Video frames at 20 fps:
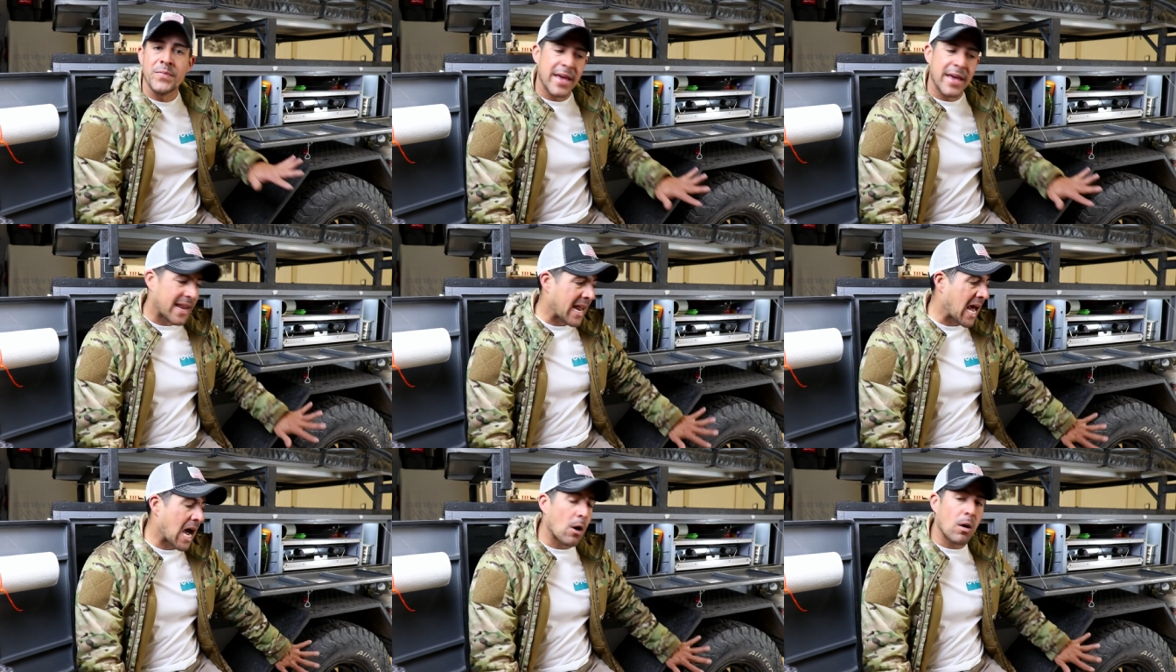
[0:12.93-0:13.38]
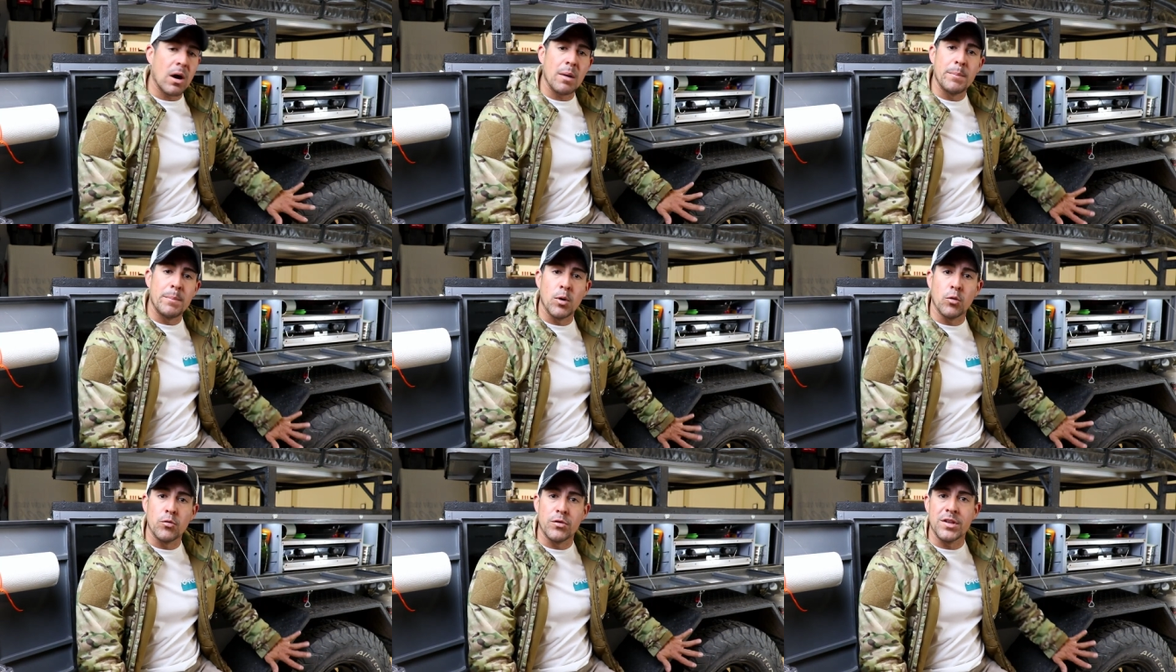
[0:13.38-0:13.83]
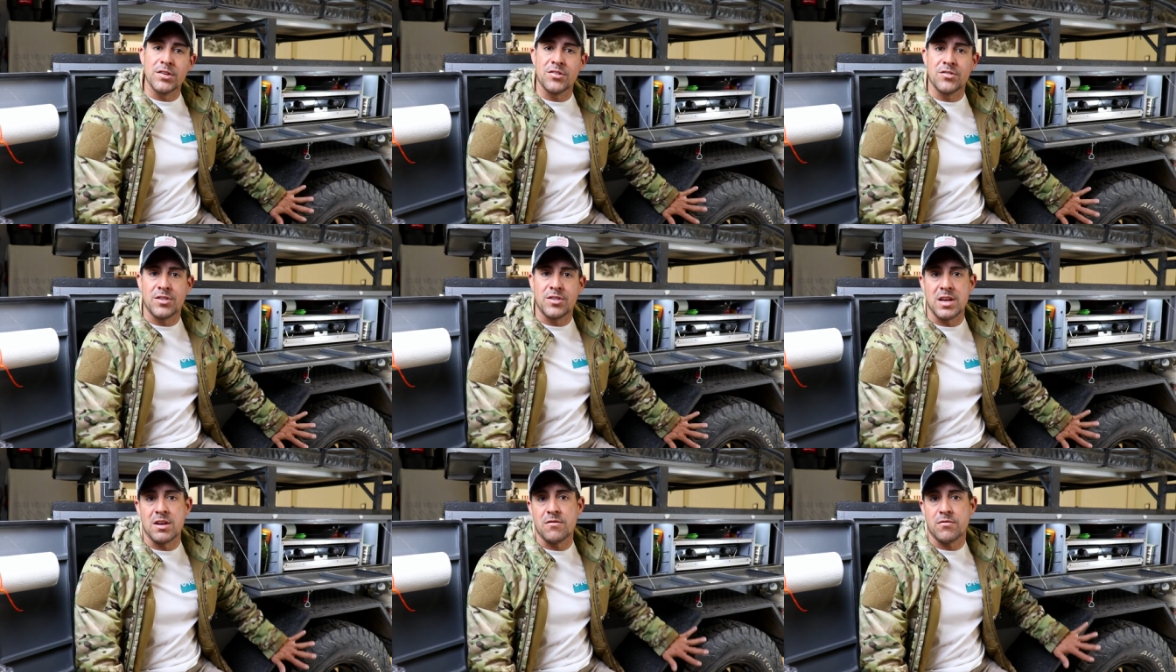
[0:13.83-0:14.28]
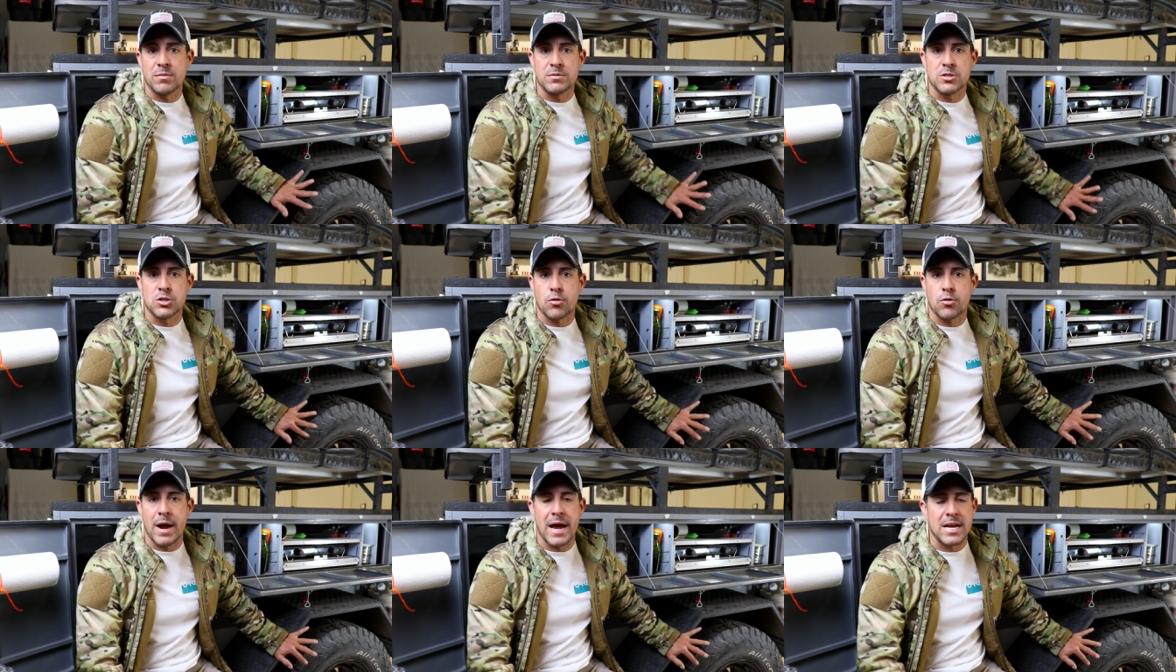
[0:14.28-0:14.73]
and how I built this thing from
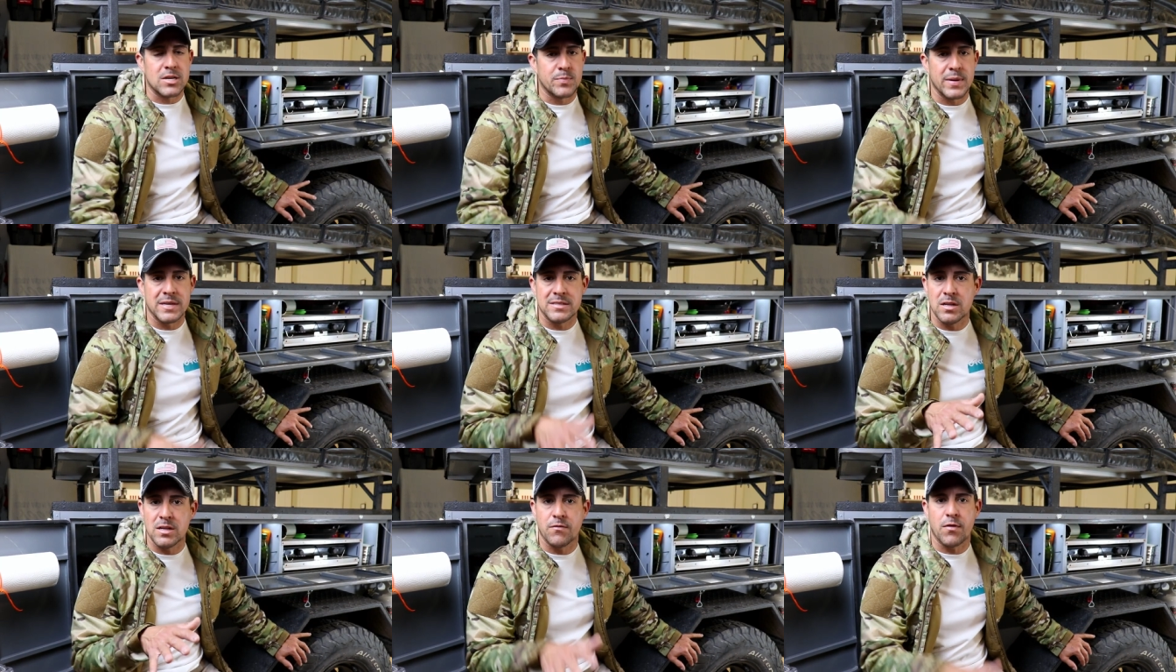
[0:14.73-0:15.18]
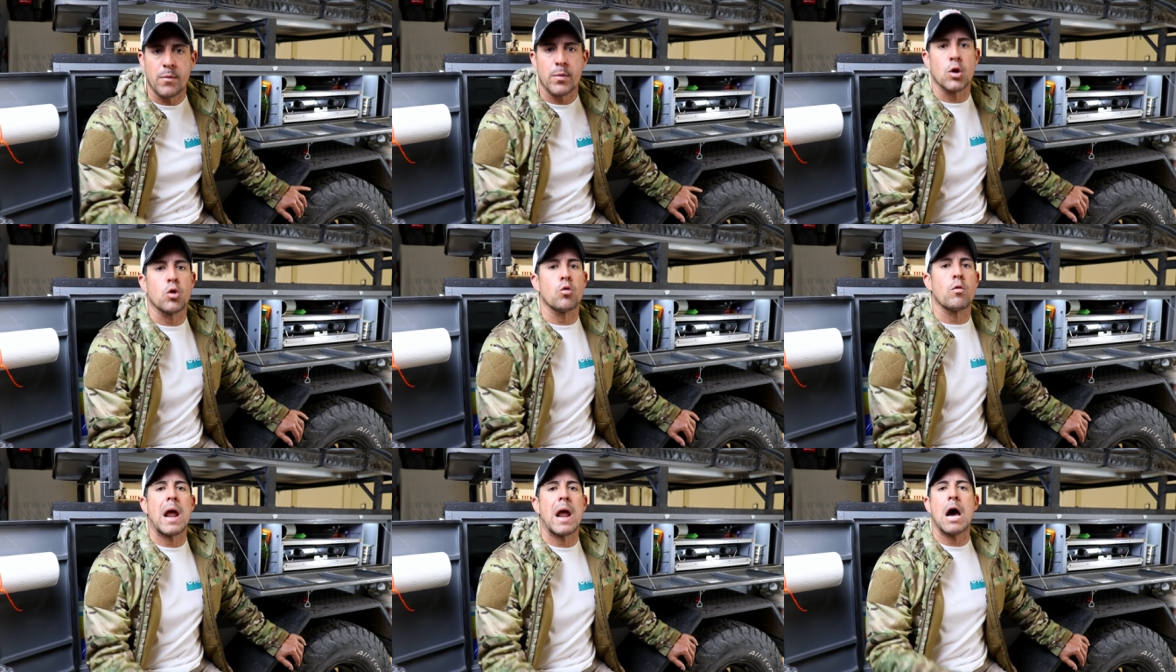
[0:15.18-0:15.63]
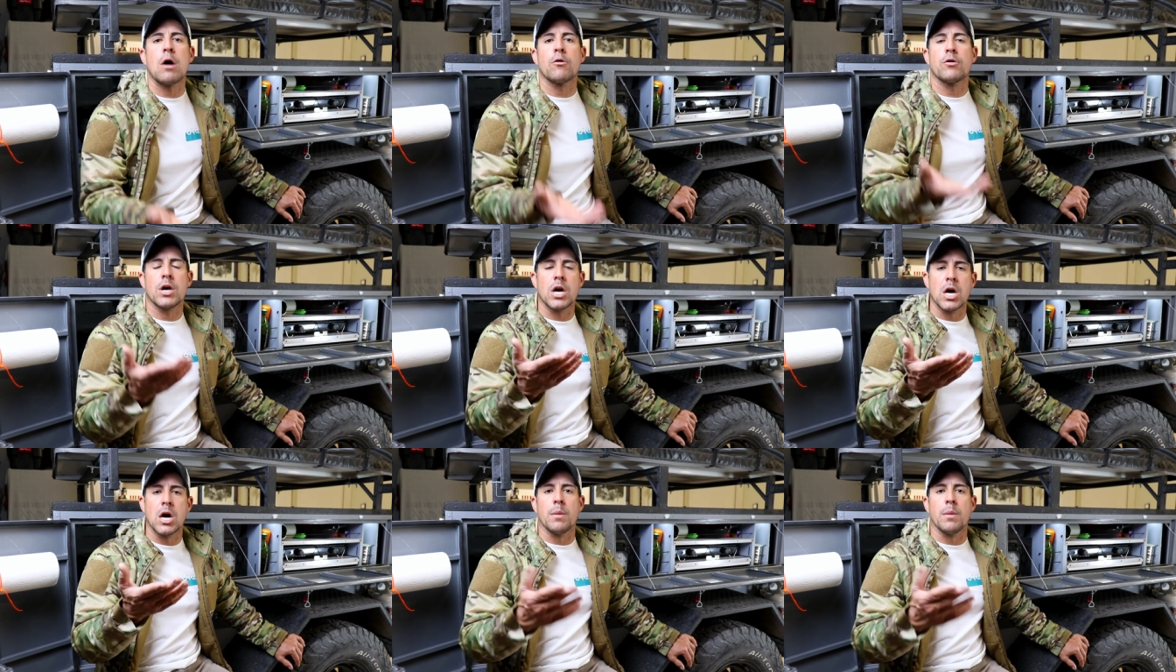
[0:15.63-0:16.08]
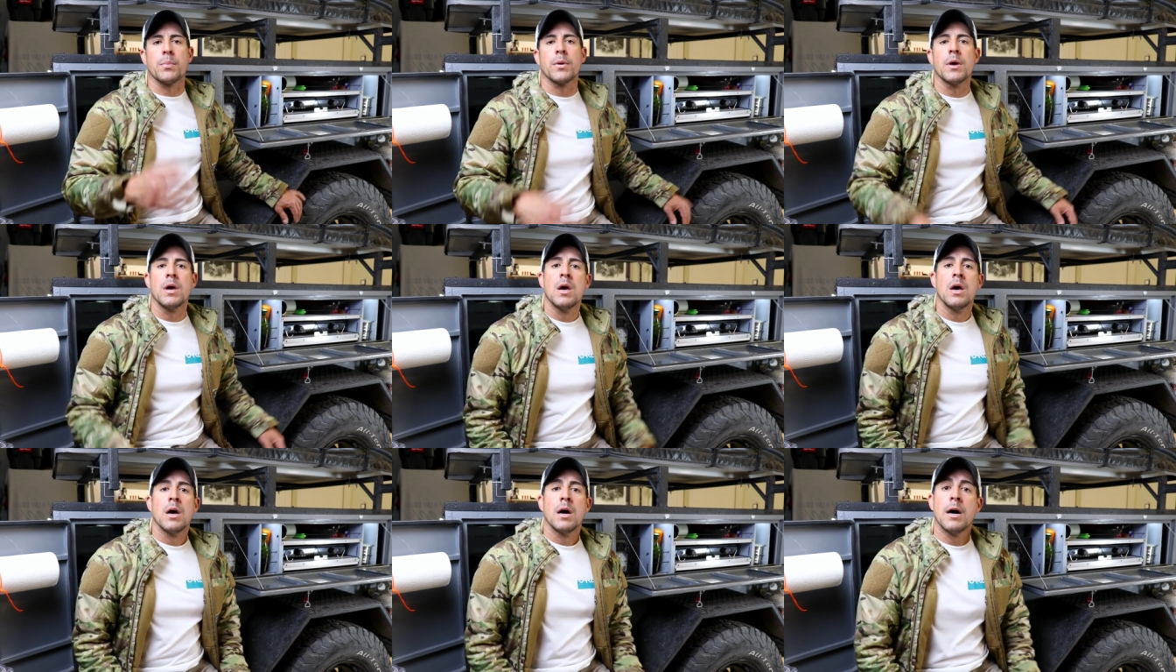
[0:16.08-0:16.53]
scratch, basically from the ground up.